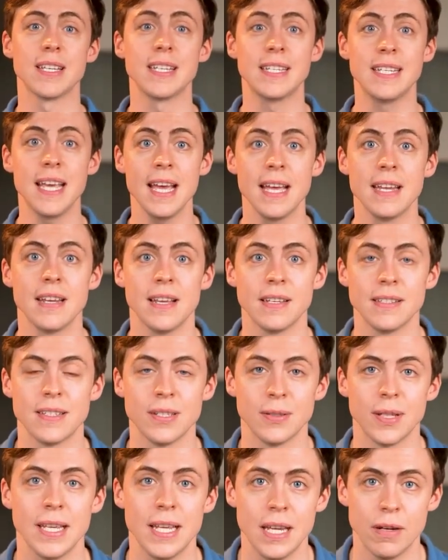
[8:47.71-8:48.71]
again
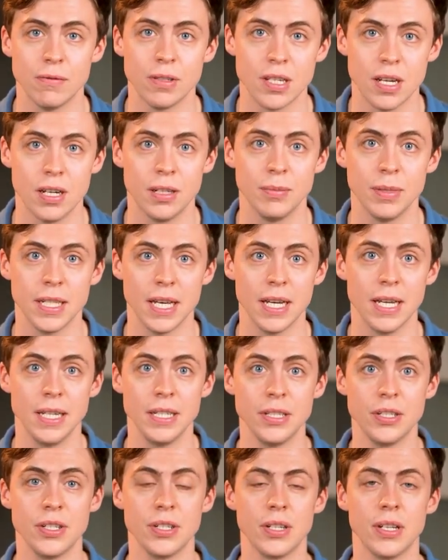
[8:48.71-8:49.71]
until they hit retirement
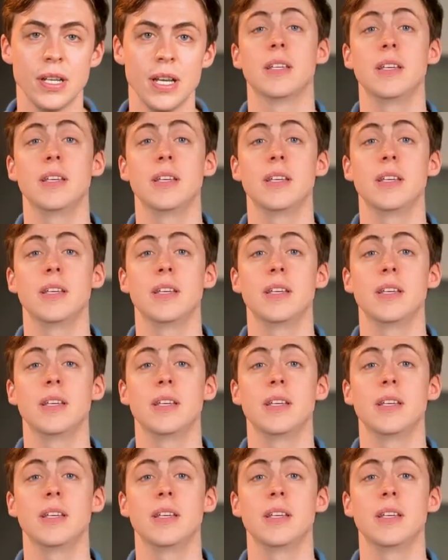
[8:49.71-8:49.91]
age.